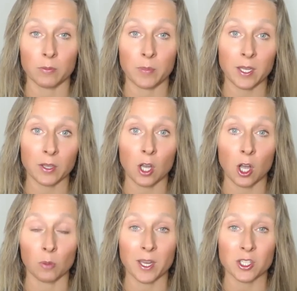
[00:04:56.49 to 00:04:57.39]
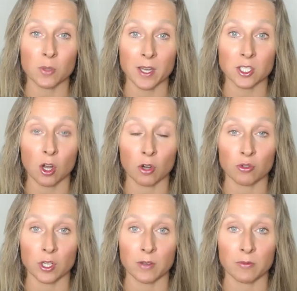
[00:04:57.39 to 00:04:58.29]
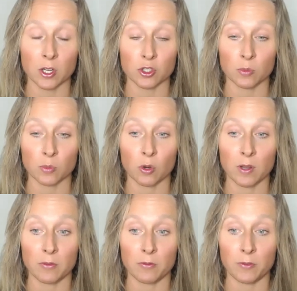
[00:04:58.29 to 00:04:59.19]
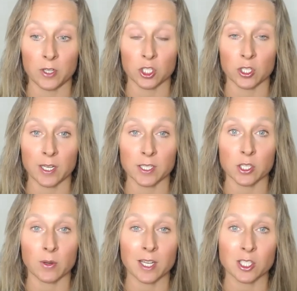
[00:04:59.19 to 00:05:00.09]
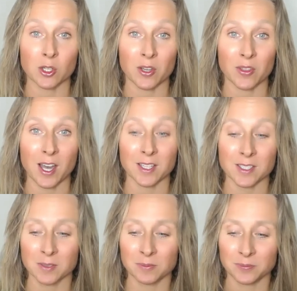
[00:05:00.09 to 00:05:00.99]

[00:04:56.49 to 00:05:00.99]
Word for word: Being in the cold makes your mitochondria function more efficiently. So let's look at that.